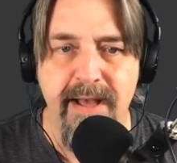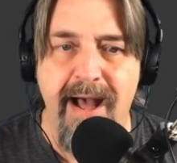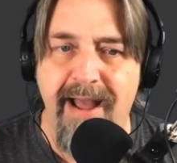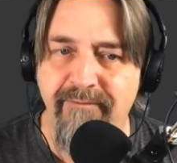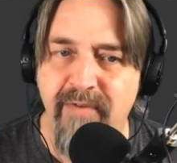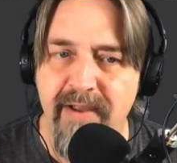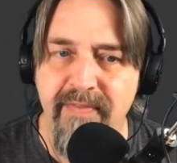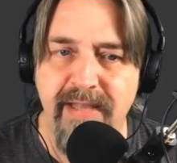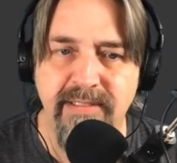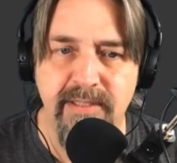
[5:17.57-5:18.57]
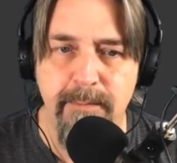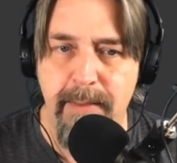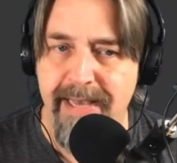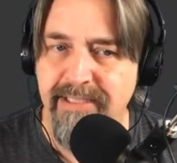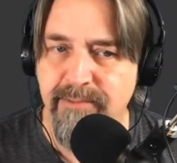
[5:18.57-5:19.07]
I find that's the
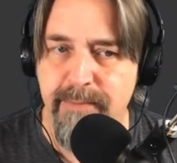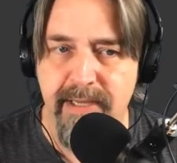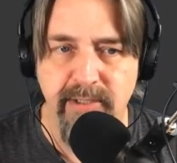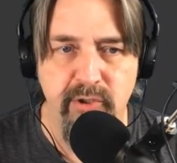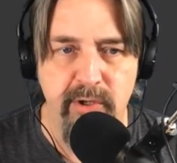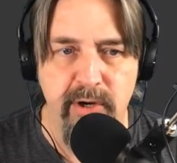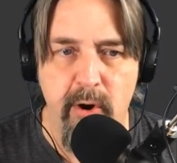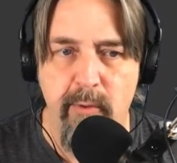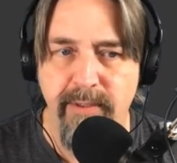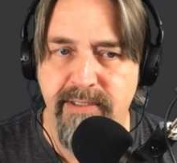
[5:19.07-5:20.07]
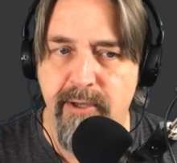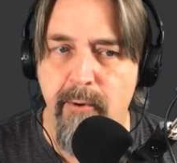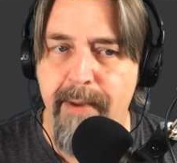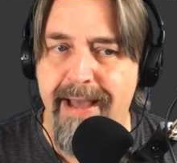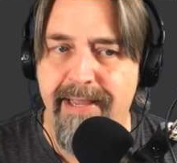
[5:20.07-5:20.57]
best because you can always go
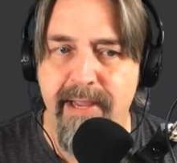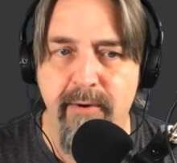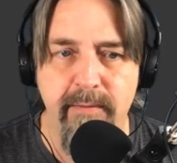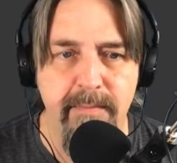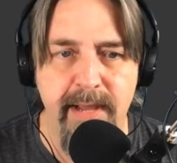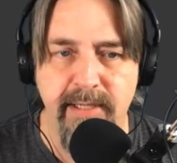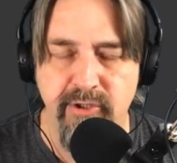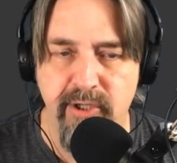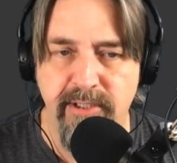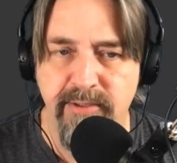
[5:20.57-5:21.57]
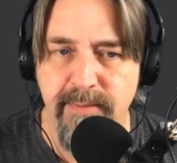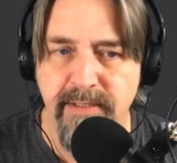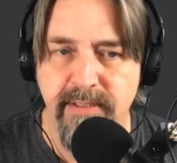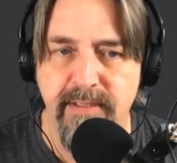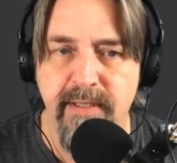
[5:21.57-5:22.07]
back here and make
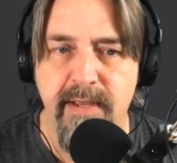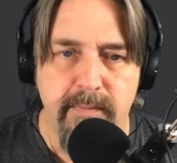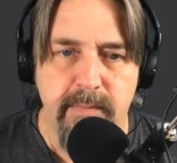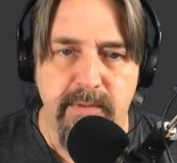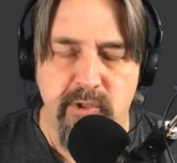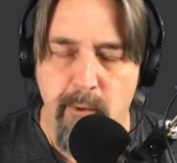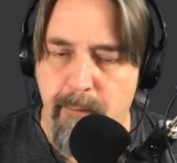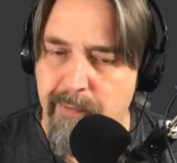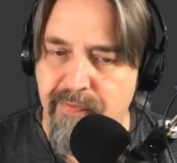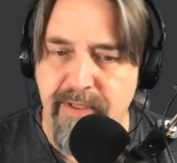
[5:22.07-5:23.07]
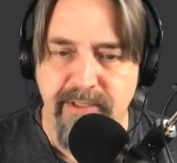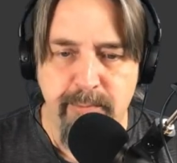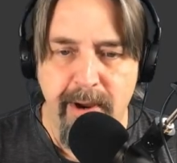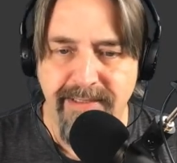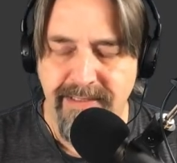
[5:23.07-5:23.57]
adjustments. So put these
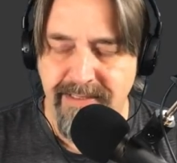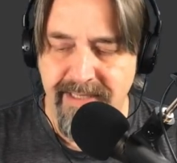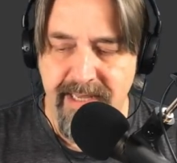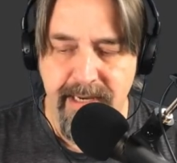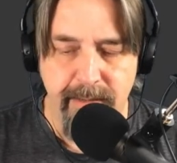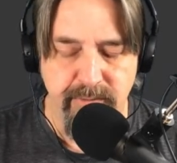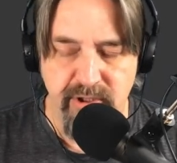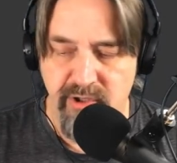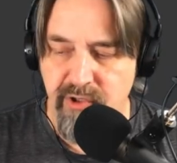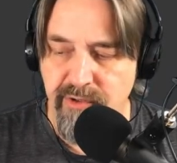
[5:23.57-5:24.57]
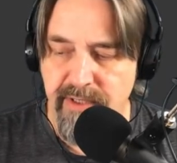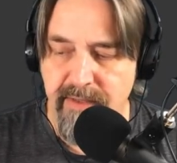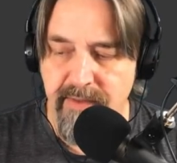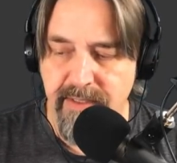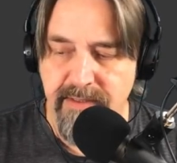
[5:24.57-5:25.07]
prices in. I'm just using
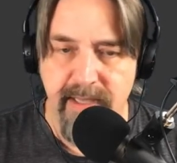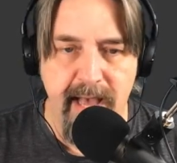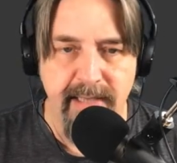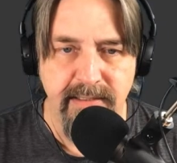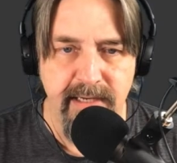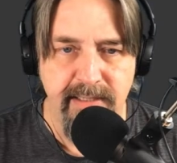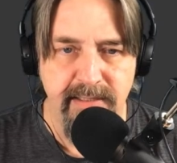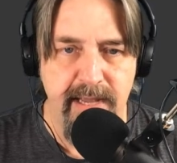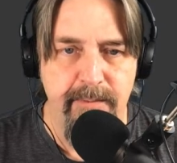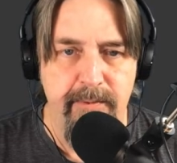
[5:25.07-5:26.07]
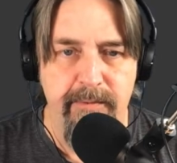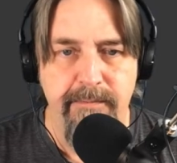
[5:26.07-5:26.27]
this as an example.